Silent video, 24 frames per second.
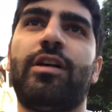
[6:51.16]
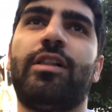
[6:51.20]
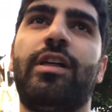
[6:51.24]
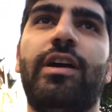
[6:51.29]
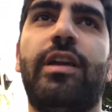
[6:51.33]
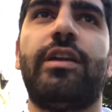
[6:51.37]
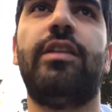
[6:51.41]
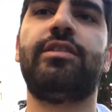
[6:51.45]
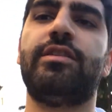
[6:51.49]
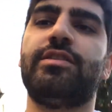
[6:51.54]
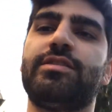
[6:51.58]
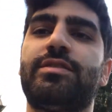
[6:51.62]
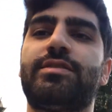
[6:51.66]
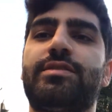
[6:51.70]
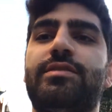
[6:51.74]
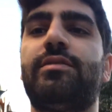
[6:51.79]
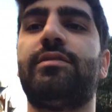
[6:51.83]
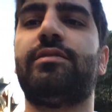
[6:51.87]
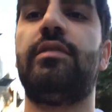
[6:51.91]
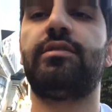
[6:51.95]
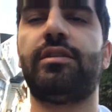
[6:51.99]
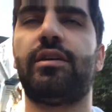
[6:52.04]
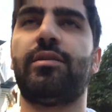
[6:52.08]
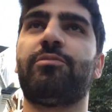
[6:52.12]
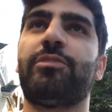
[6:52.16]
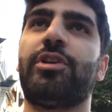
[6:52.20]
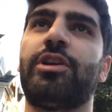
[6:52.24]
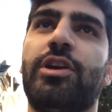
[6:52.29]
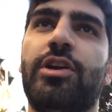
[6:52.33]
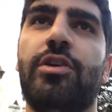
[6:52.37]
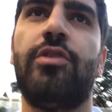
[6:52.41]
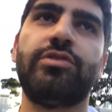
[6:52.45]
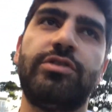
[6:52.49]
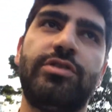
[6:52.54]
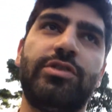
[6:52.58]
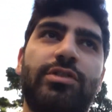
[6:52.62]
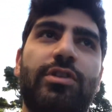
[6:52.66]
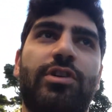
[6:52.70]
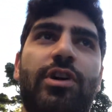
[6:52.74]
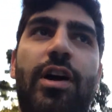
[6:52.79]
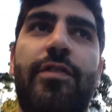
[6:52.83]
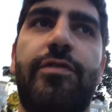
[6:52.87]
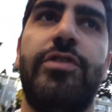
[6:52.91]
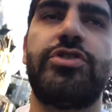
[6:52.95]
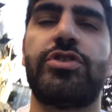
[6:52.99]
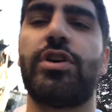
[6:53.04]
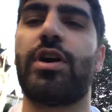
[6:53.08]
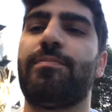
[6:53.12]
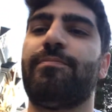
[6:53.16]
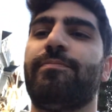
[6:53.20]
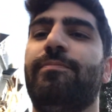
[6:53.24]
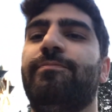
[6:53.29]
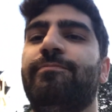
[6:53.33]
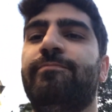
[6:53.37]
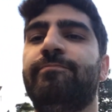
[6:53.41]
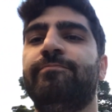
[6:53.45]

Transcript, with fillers: not liking this. I'm gonna go into a coffee shop.